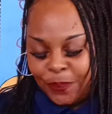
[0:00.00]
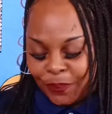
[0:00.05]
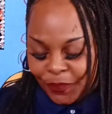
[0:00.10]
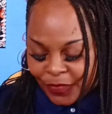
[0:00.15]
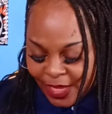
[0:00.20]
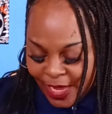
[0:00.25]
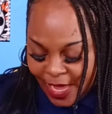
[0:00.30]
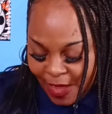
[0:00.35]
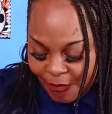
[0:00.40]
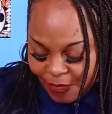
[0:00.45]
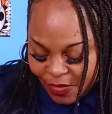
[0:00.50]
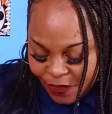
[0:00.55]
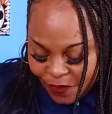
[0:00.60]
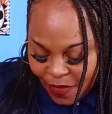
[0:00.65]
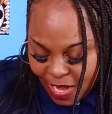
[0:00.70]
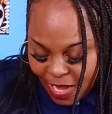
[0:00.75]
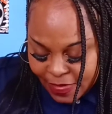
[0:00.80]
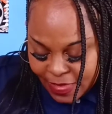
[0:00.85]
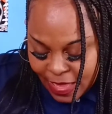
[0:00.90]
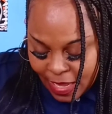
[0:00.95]
Heavenly
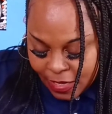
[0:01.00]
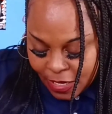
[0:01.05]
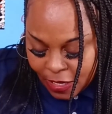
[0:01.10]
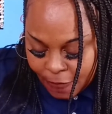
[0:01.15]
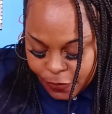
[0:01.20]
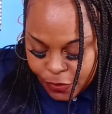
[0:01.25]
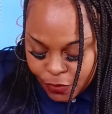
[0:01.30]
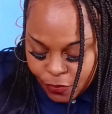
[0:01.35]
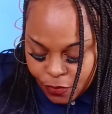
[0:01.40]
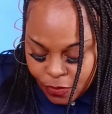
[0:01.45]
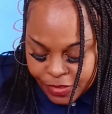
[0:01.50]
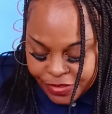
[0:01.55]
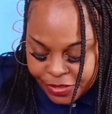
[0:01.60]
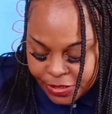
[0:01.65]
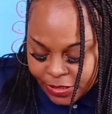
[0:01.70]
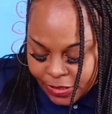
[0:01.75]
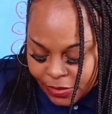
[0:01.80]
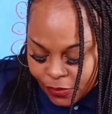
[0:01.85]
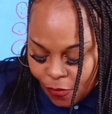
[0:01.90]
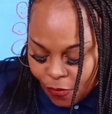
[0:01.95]
Father, I come to you, Lord
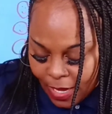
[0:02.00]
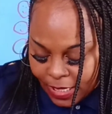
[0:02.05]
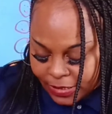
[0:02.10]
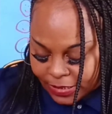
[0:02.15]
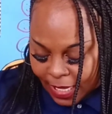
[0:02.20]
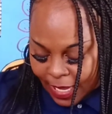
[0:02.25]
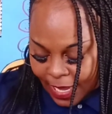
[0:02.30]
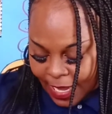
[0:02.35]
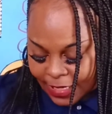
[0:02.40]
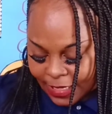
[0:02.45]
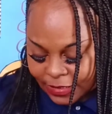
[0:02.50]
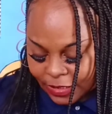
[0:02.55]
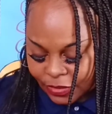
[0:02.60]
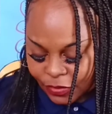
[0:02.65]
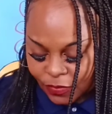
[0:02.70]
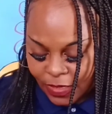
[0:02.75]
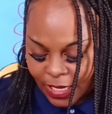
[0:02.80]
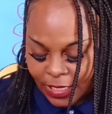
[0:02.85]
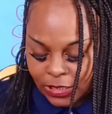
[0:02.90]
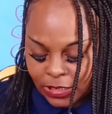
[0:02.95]
Jesus Christ. I ask that you
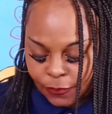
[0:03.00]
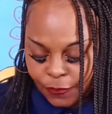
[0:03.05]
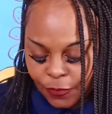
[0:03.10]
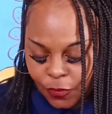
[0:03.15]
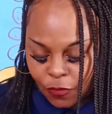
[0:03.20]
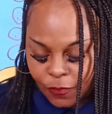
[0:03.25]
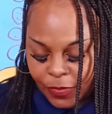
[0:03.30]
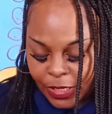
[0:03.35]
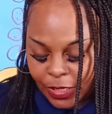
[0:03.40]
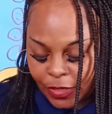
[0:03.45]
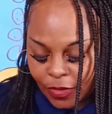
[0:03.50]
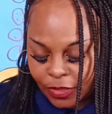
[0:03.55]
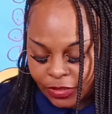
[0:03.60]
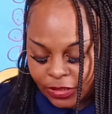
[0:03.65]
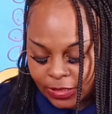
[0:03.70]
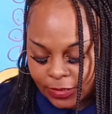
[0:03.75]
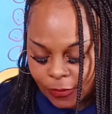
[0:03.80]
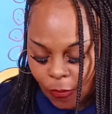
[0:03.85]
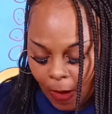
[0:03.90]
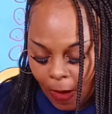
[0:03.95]
let this food be nourishing
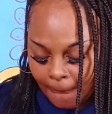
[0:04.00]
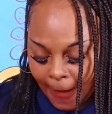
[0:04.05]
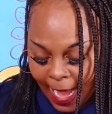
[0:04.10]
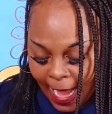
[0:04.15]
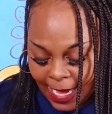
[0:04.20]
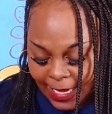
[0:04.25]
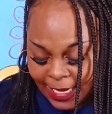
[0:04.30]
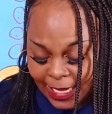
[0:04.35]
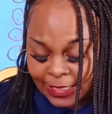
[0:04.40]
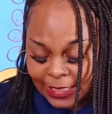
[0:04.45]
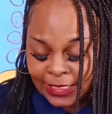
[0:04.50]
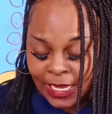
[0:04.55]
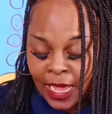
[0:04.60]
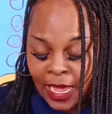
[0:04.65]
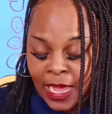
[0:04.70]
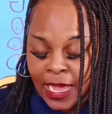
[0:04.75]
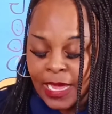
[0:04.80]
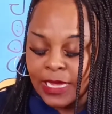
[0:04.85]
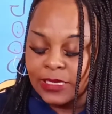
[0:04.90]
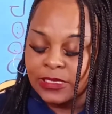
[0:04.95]
to our bodies
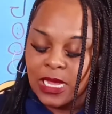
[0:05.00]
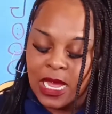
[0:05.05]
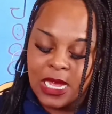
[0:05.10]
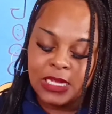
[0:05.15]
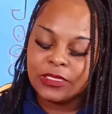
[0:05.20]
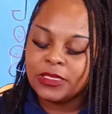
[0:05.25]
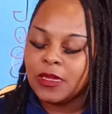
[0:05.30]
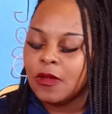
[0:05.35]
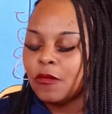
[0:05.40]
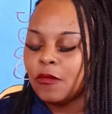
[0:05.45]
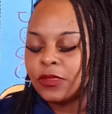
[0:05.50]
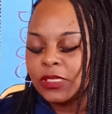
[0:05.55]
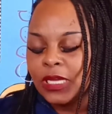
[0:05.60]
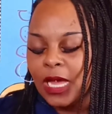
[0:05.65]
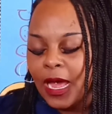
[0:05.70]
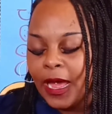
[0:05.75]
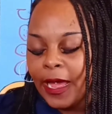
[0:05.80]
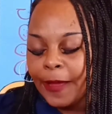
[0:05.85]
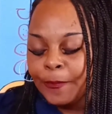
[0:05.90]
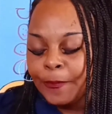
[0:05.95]
and to our souls,
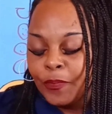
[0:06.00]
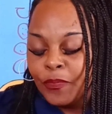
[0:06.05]
God.